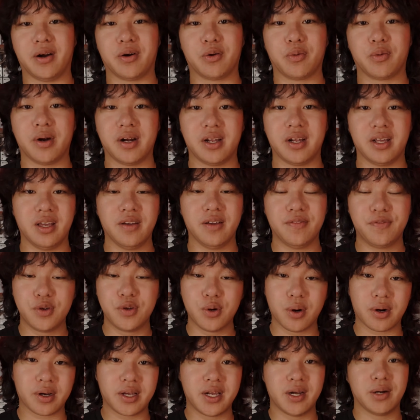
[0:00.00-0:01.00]
already. If
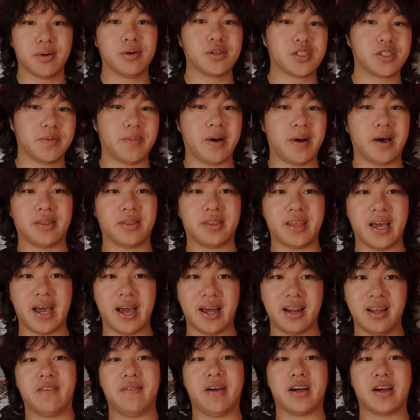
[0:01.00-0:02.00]
you are curious about
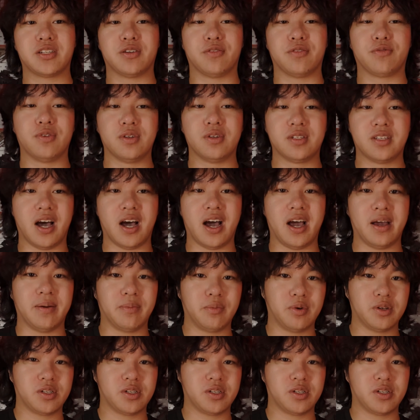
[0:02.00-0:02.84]
that, have extra free time,